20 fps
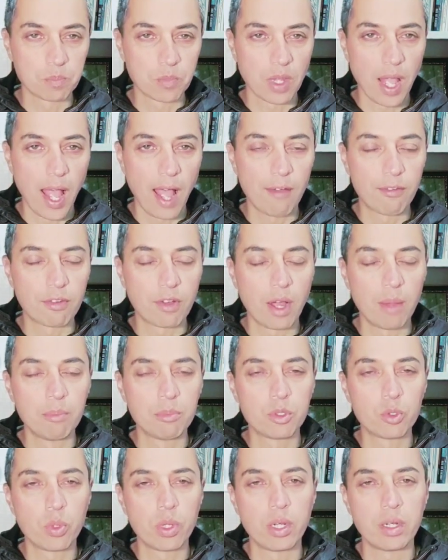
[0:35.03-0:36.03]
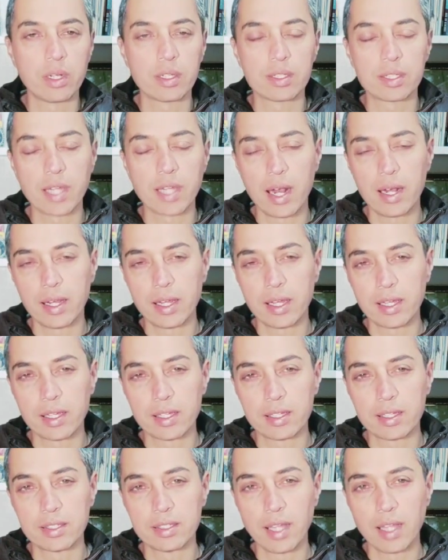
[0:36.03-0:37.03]
have come to an understanding
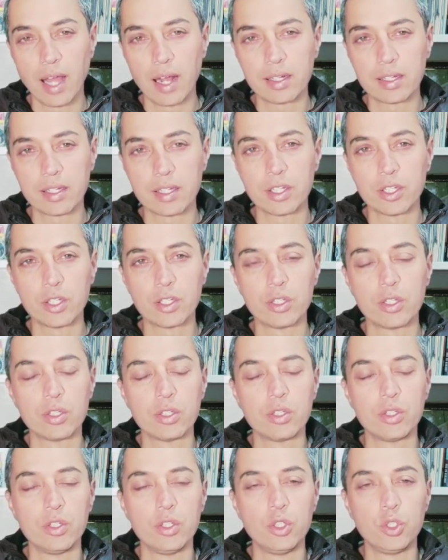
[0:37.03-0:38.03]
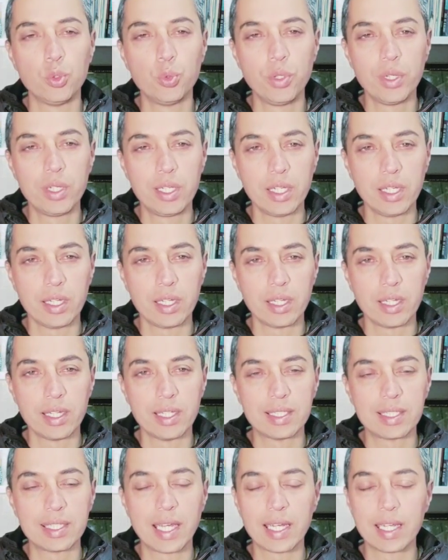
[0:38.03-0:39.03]
that unity
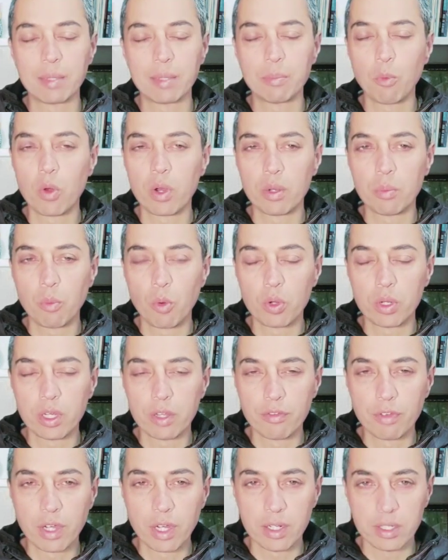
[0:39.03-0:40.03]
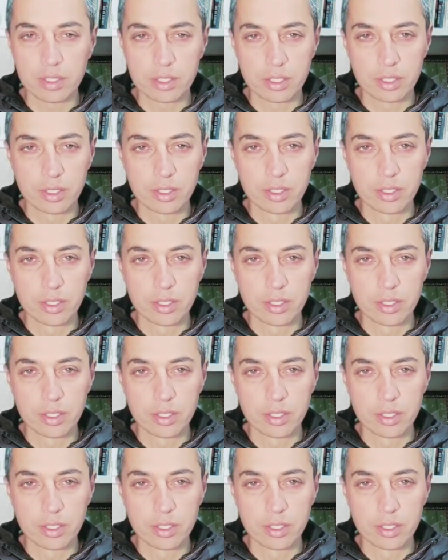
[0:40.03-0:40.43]
is getting more and more difficult